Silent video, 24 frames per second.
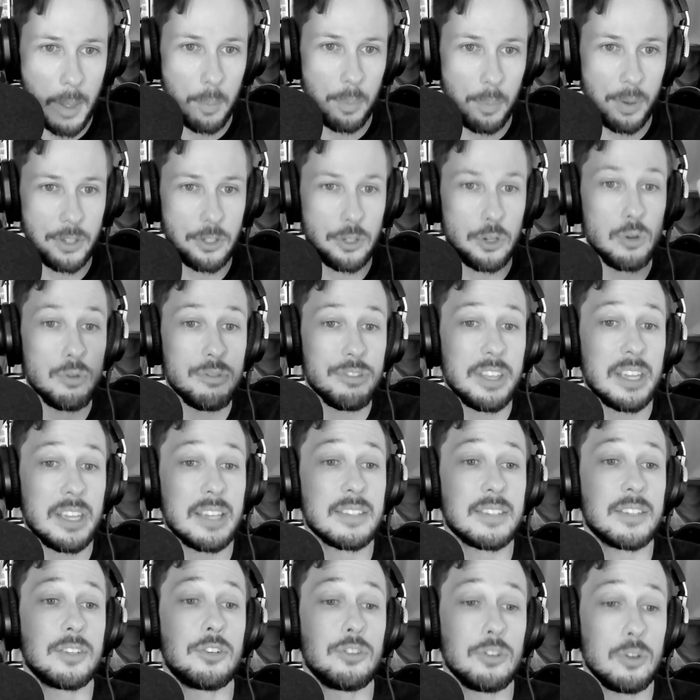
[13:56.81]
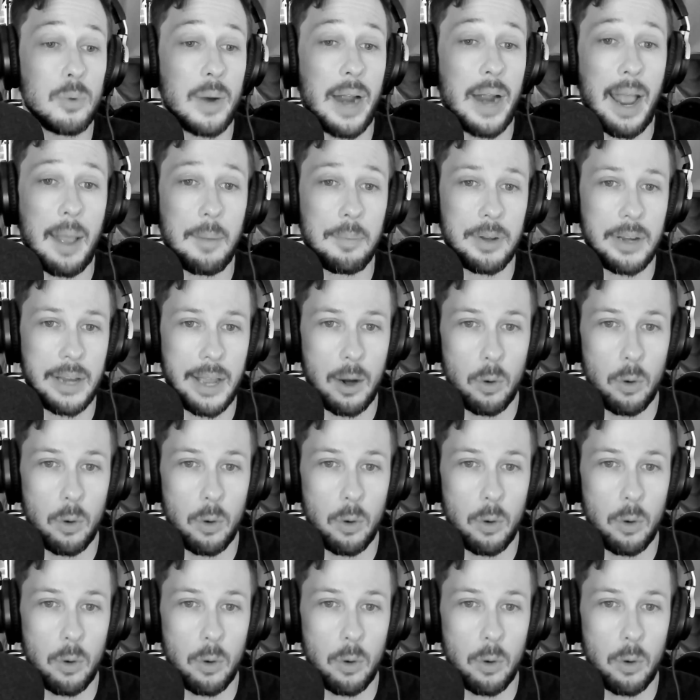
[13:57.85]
But two things do happen